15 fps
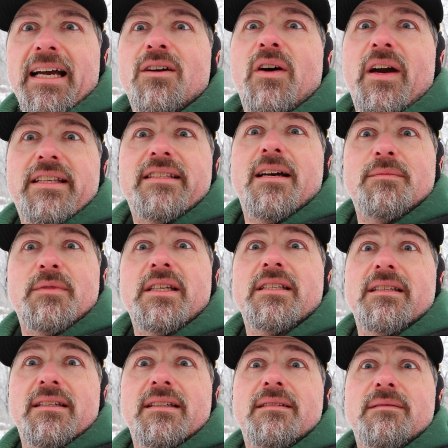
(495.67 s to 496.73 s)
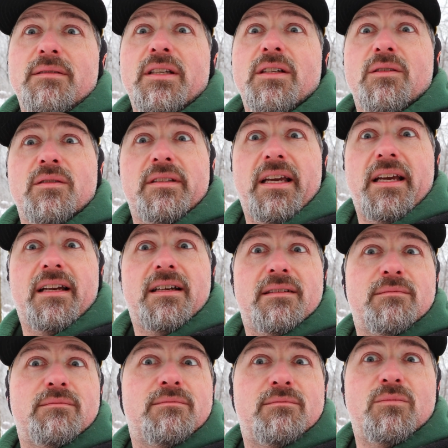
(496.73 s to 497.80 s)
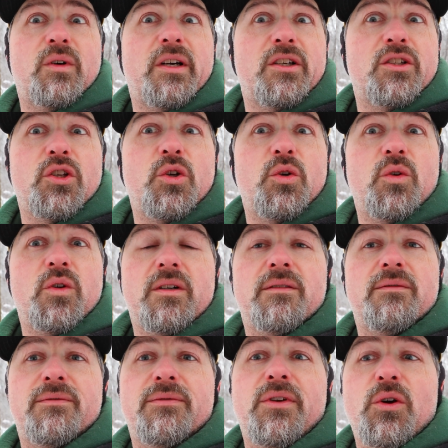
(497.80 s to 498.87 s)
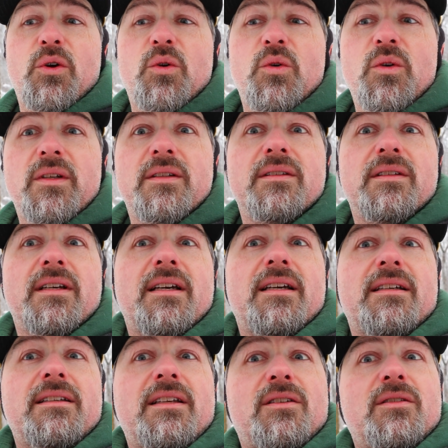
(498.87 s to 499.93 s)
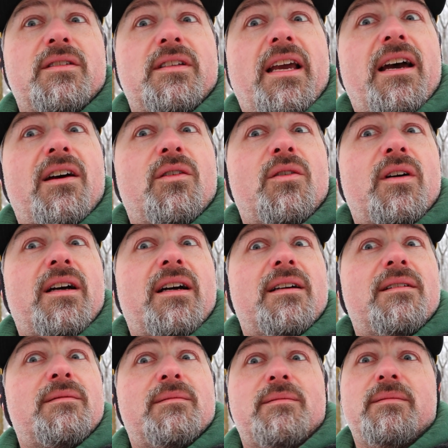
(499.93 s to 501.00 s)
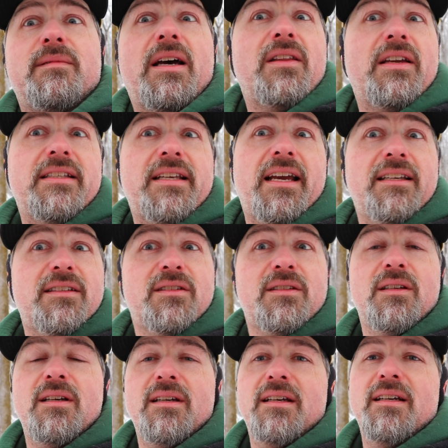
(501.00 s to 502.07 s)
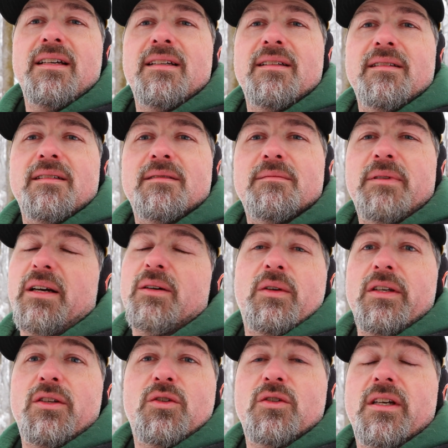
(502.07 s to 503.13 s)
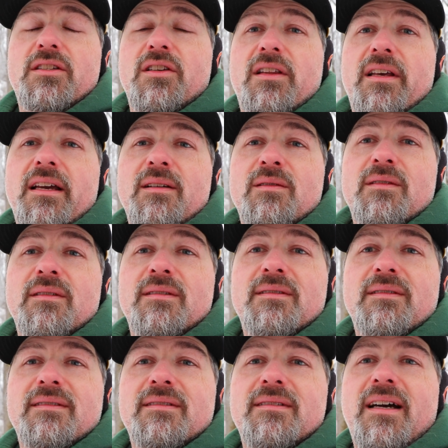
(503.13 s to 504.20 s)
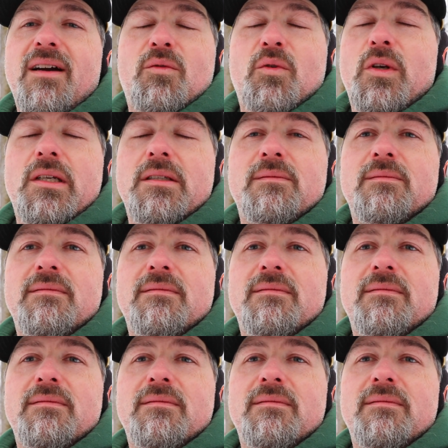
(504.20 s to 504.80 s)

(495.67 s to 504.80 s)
quite tempting to, you know, take one or two or a few and, uh, you know, see how, uh, how they taste. But I wouldn't do such a thing. I wouldn't.